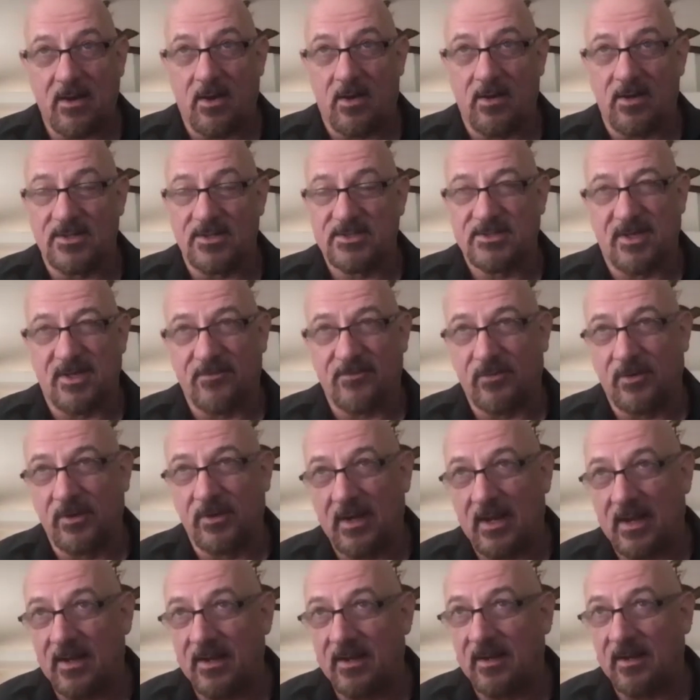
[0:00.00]
our
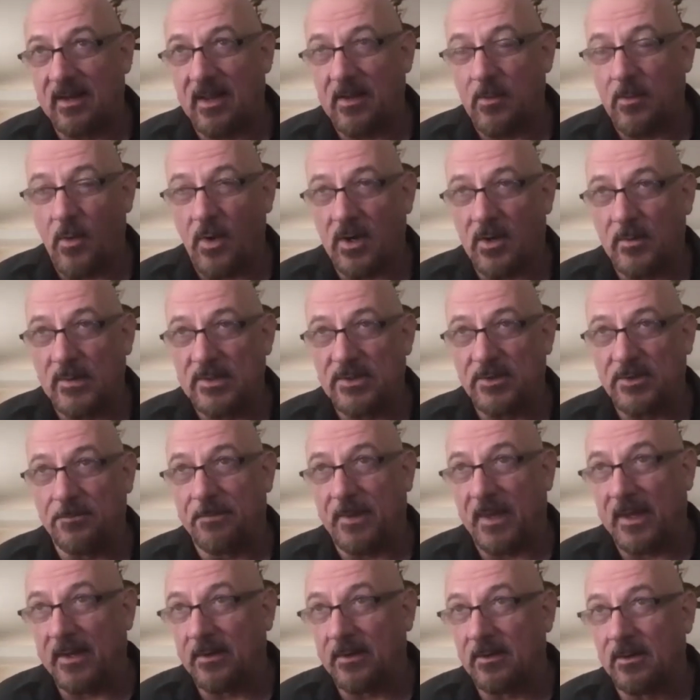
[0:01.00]
software. Hey, what can we do
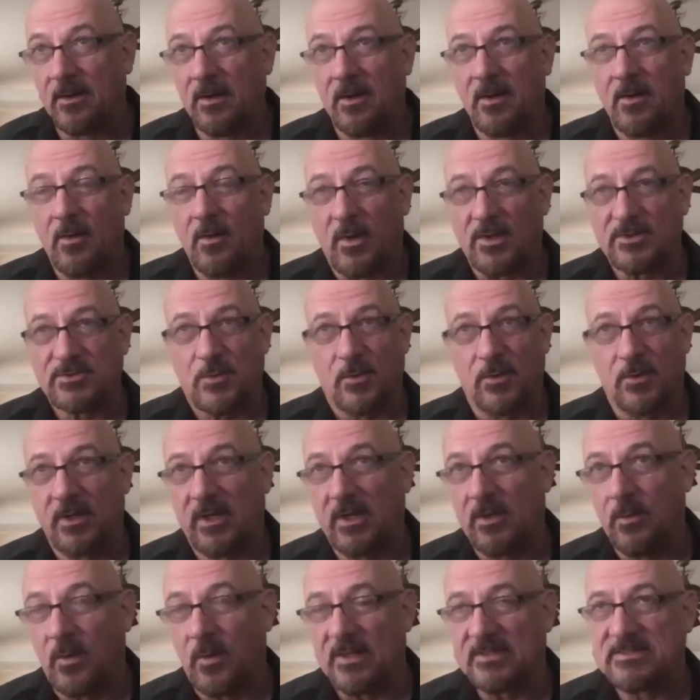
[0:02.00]
better? What's
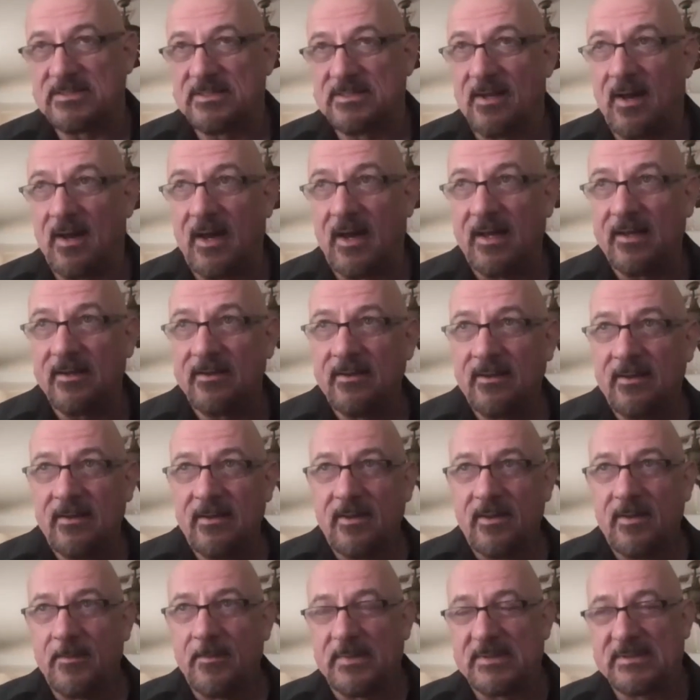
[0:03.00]
working, what's not?
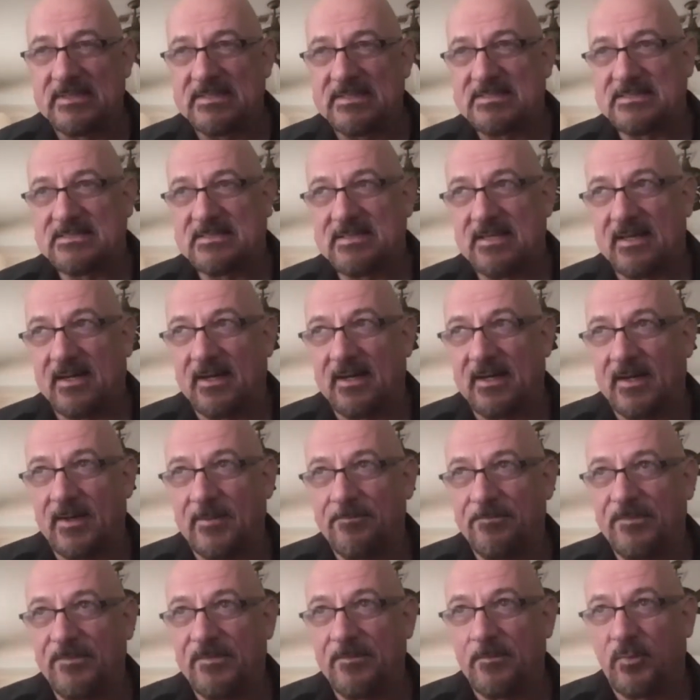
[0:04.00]
But this
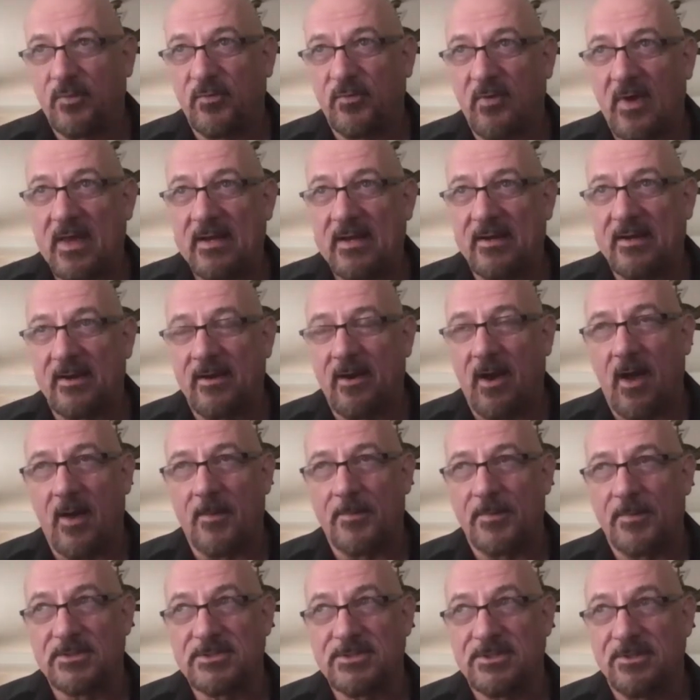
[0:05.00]
provided an
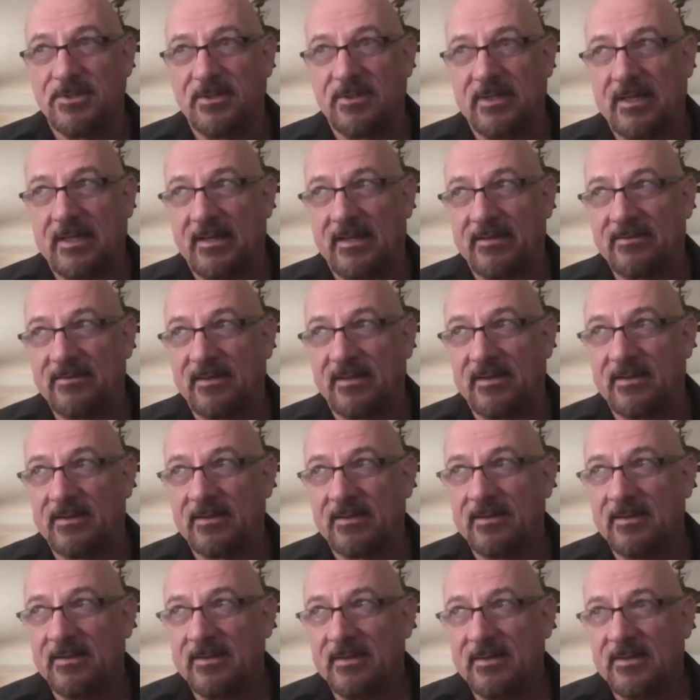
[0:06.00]
opportunity, I think,
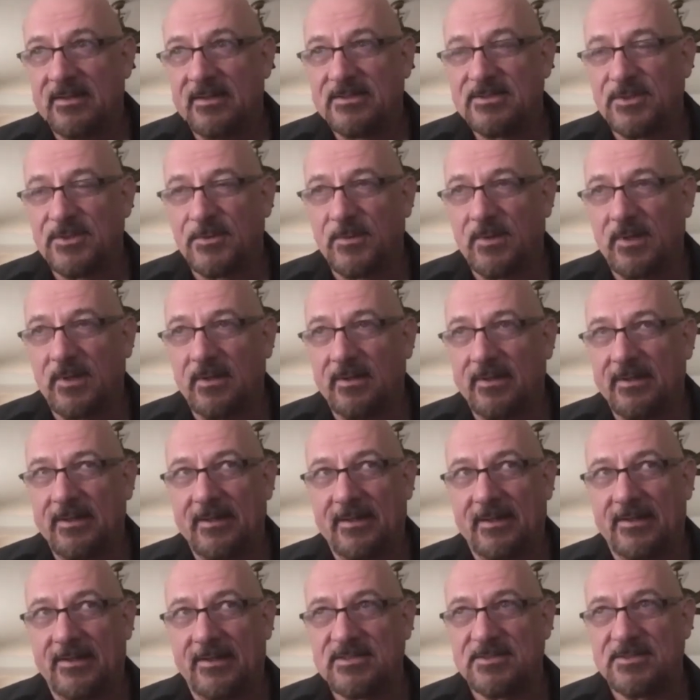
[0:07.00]
to really
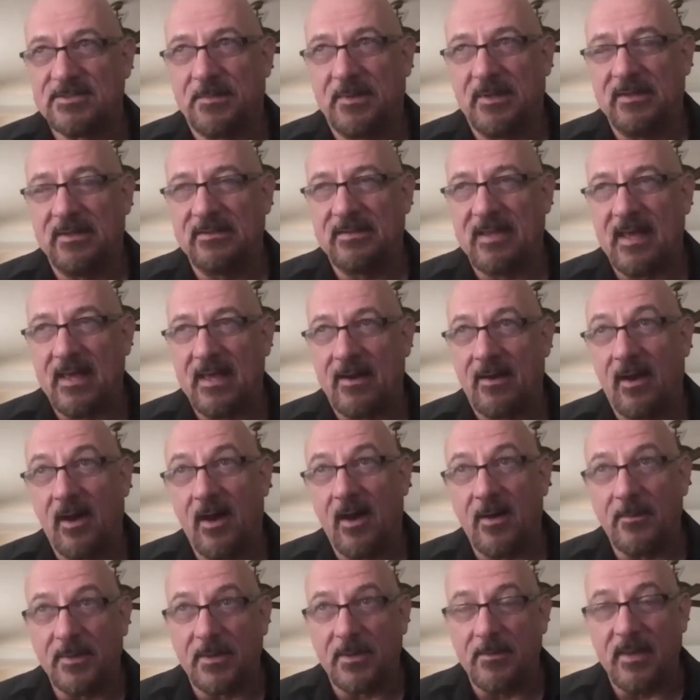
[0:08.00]
speed that
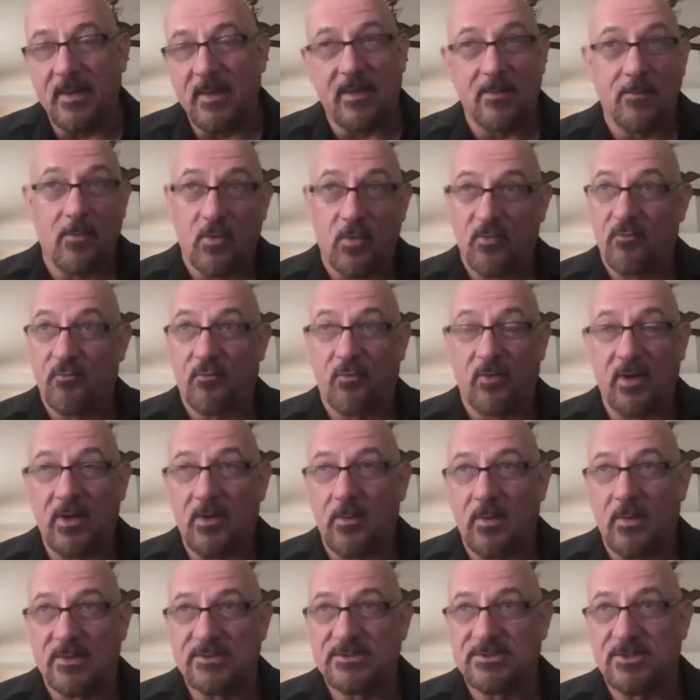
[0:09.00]
up and make it more
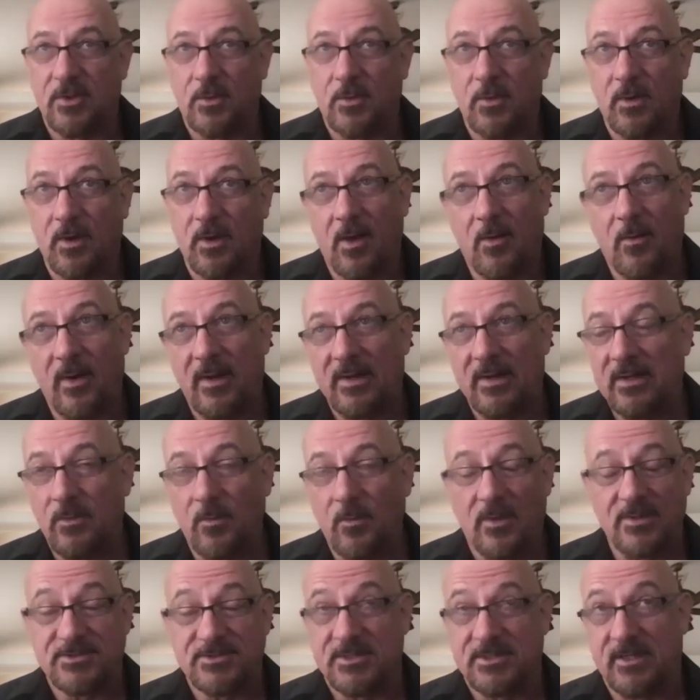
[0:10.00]
frequent. So we're not waiting
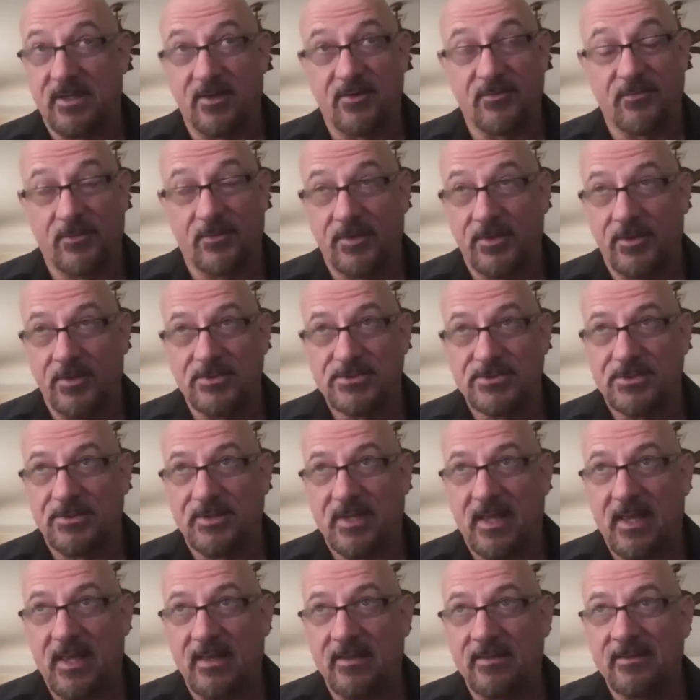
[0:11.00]
once a year for user
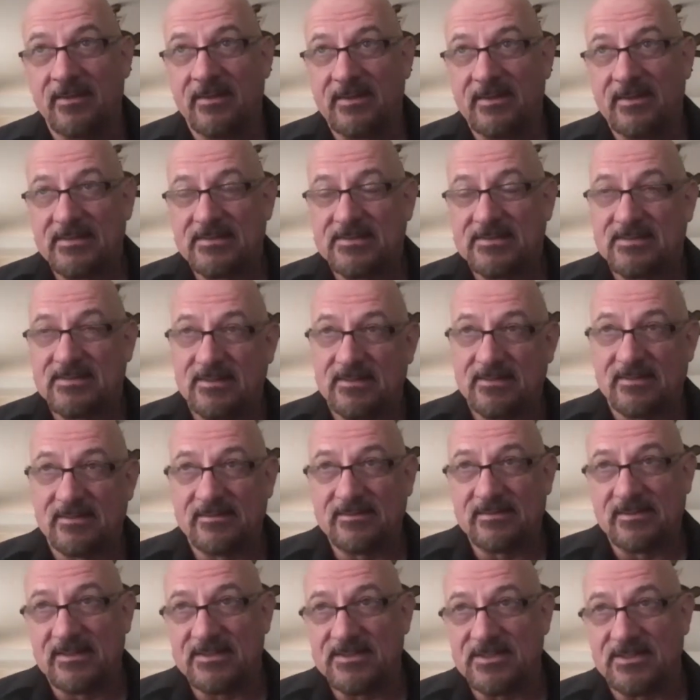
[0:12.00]
day to
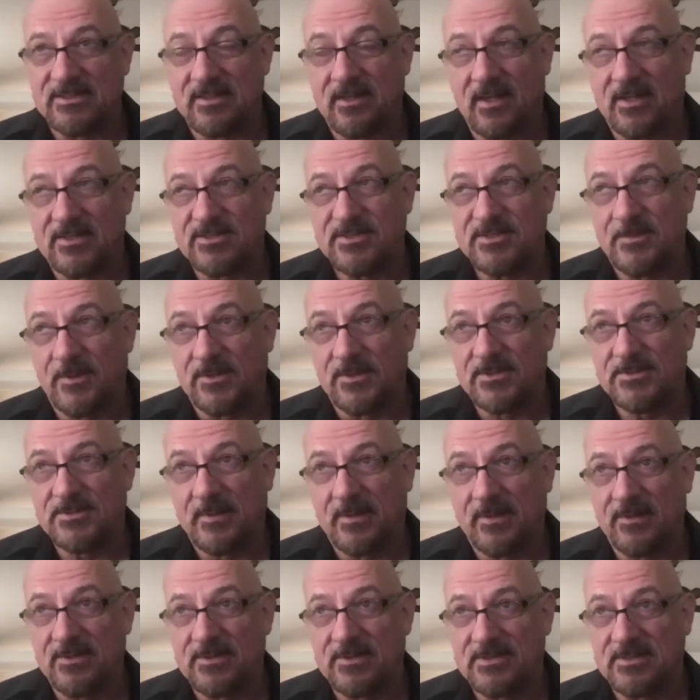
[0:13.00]
listen to customer
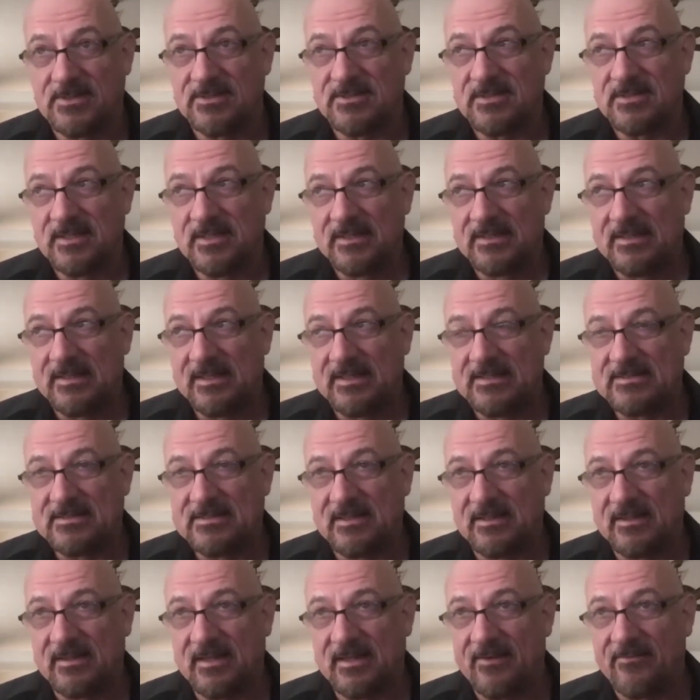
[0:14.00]
experiences. It's
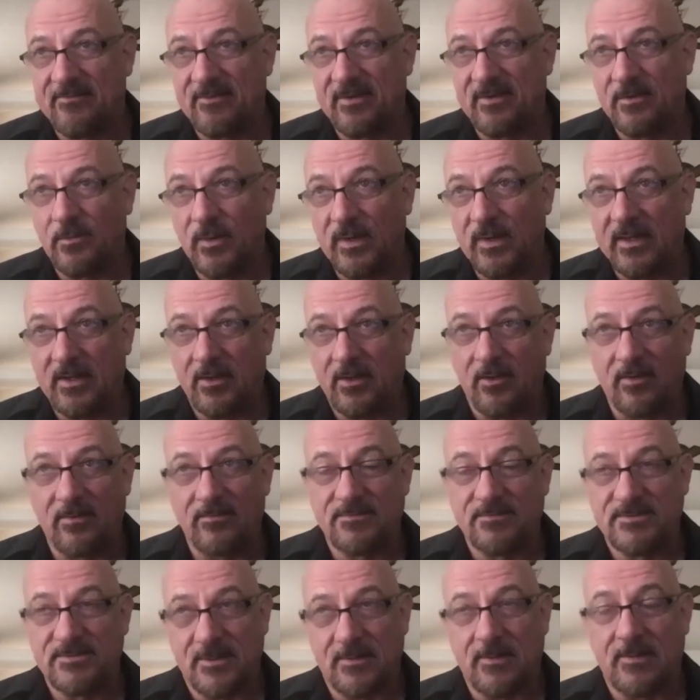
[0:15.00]
a every week or
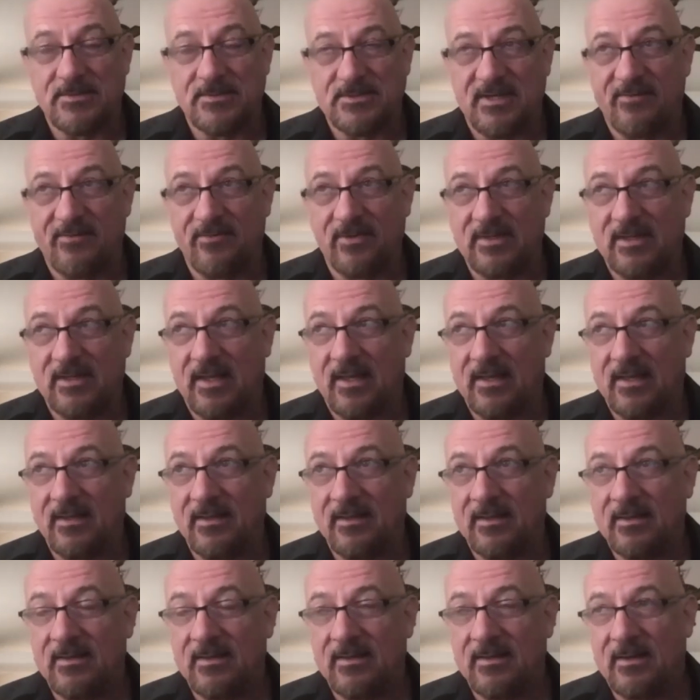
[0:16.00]
sometimes an every
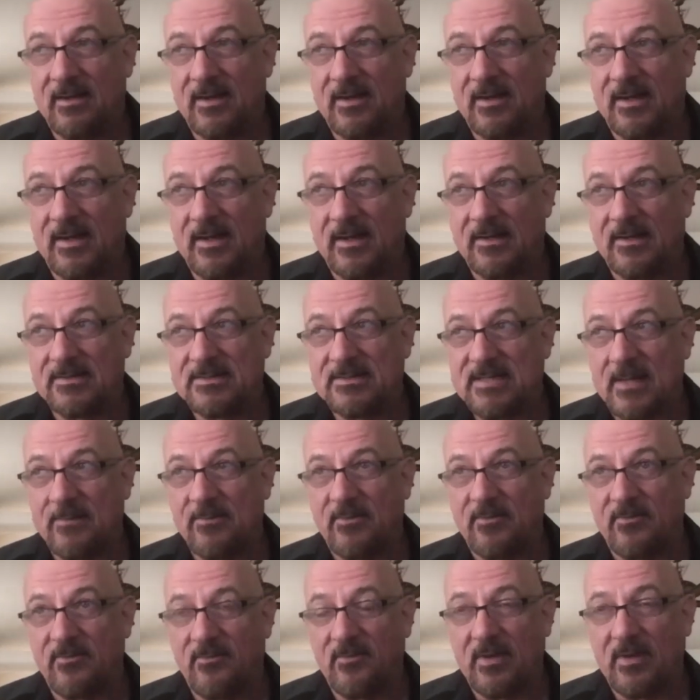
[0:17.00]
day type
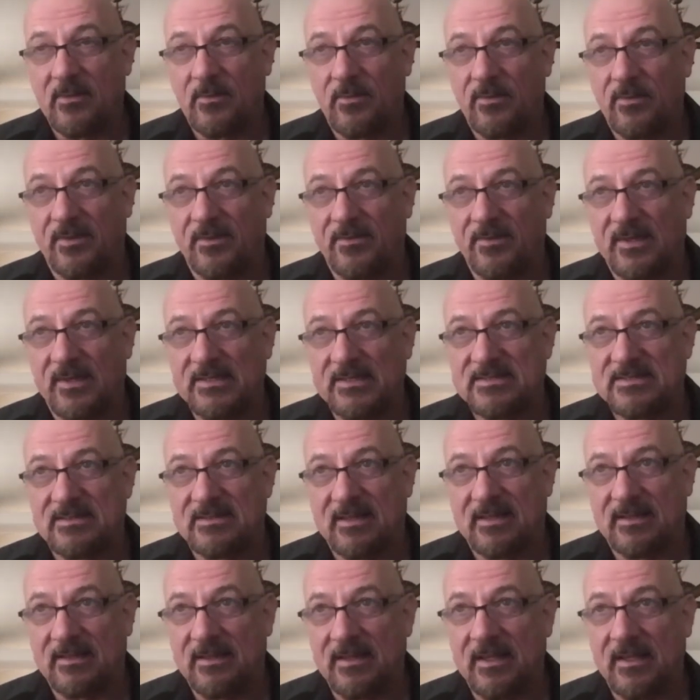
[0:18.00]
of event with the things that
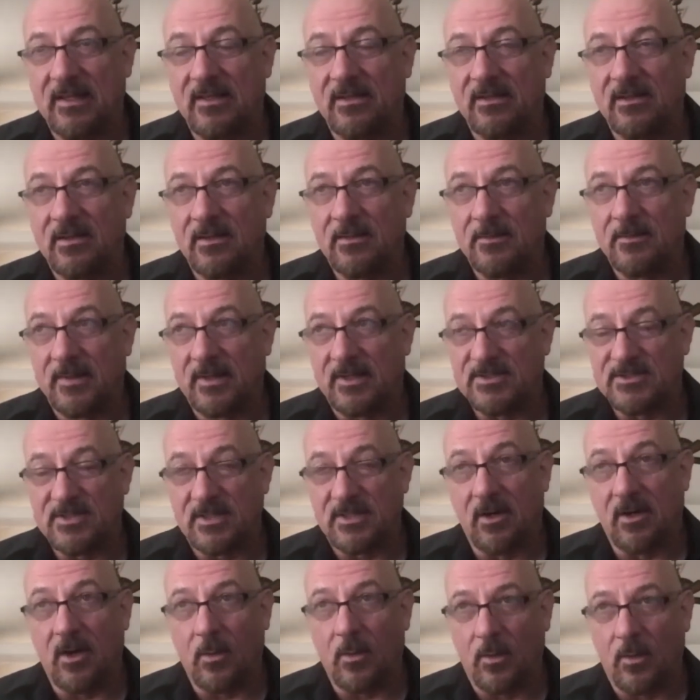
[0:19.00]
they need, because
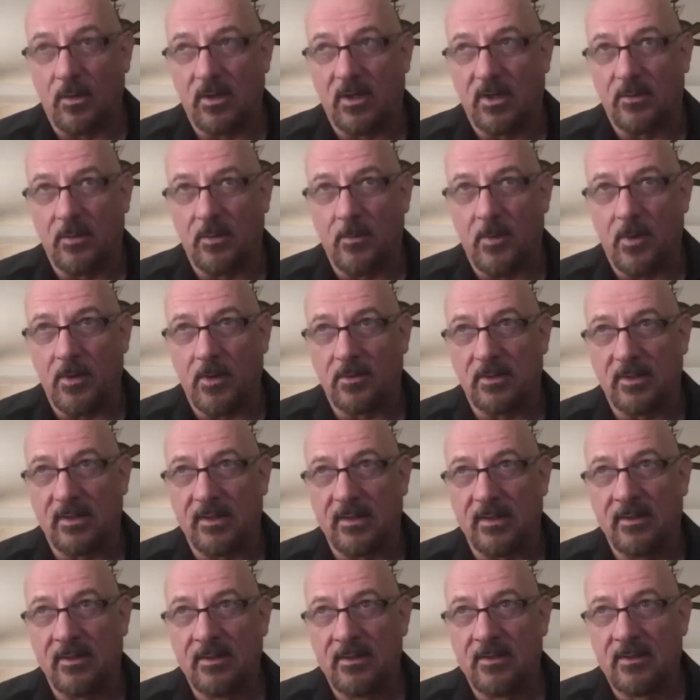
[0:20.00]
they're all working remotely.